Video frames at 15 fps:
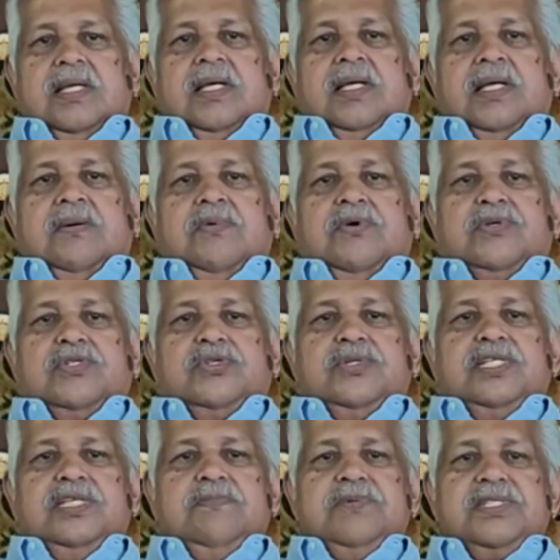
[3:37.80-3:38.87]
About
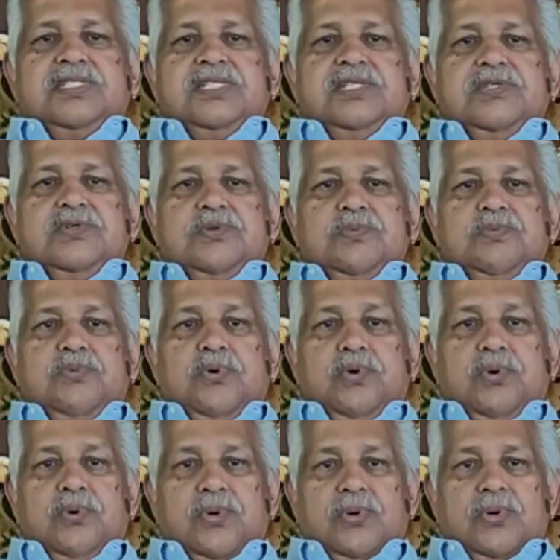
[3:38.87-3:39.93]
20% or
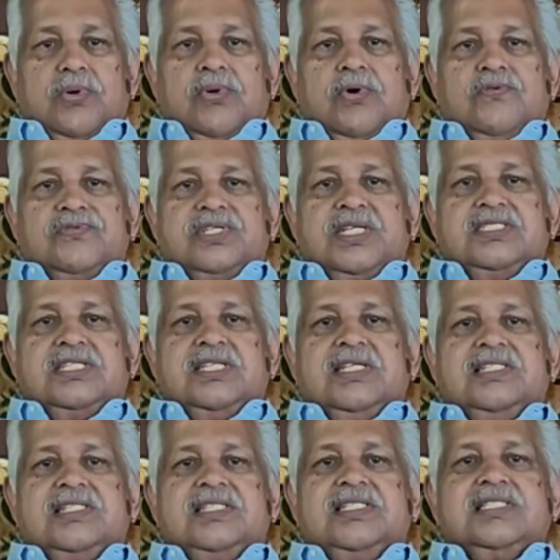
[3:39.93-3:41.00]
more of such
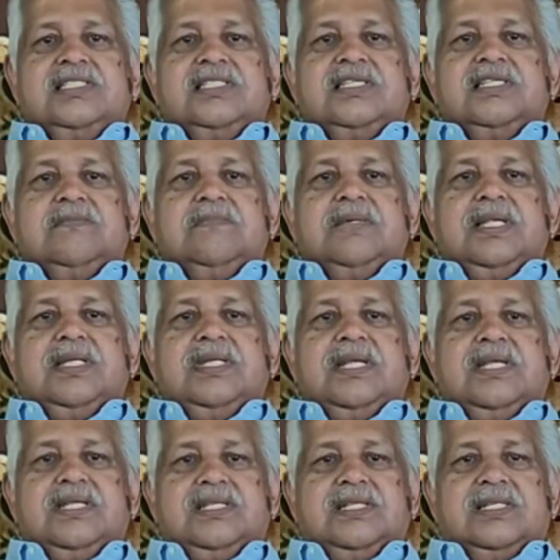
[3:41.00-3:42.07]
lesions turn
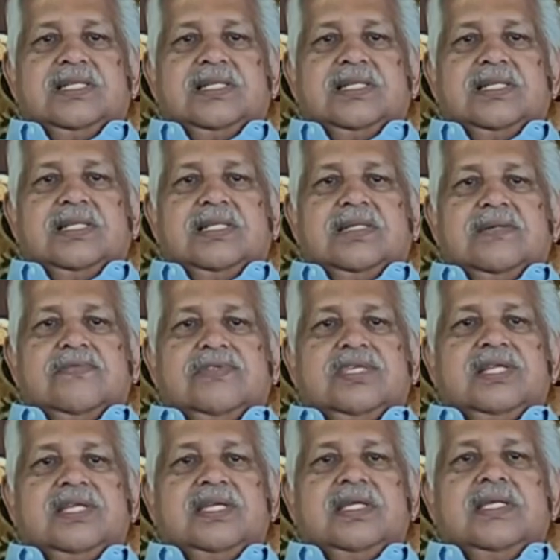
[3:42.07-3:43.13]
malignant
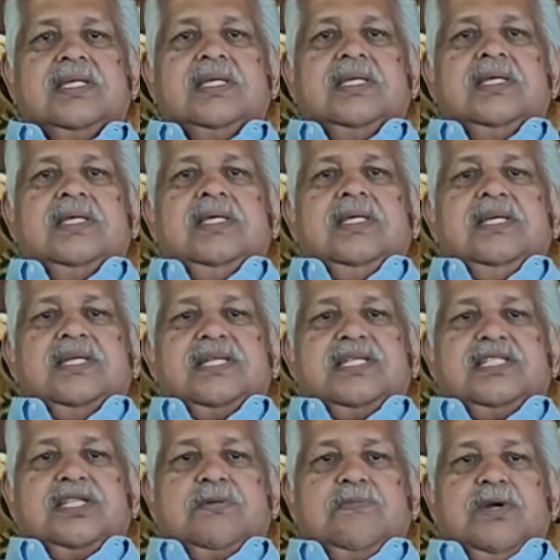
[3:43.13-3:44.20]
within a
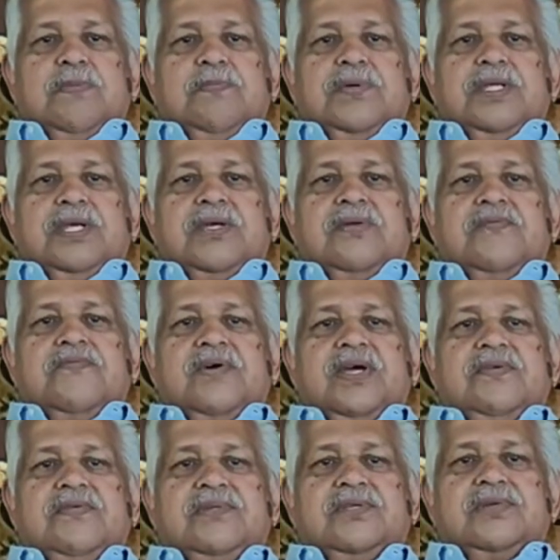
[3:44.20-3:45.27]
reasonable period of
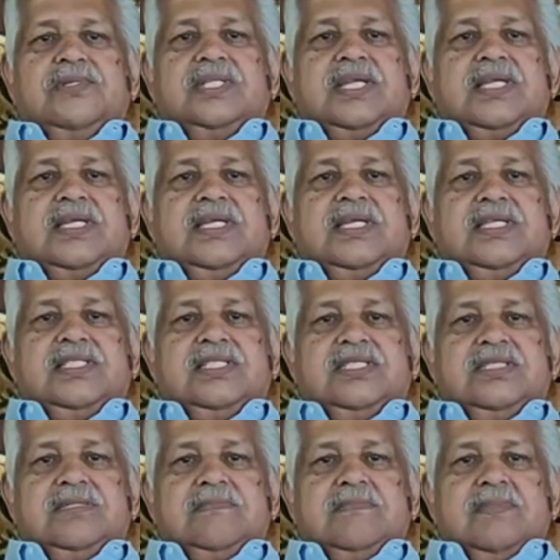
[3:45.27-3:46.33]
5 to 10 years.